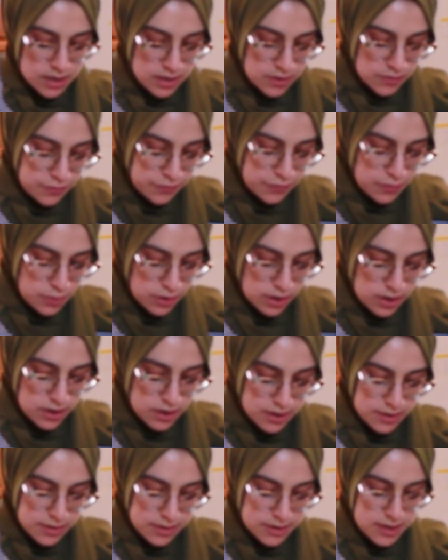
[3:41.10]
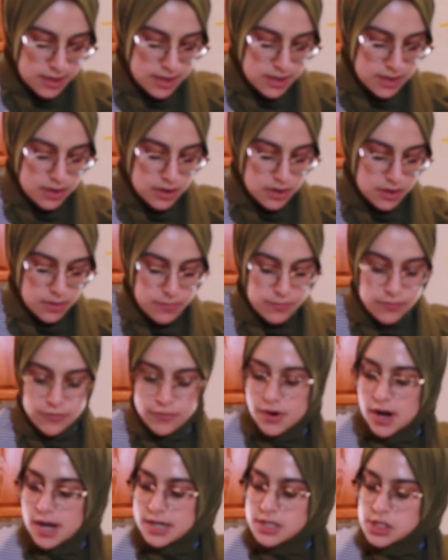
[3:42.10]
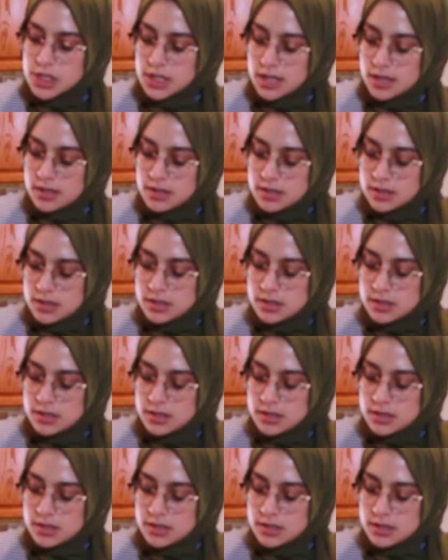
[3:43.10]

for the fried chicken,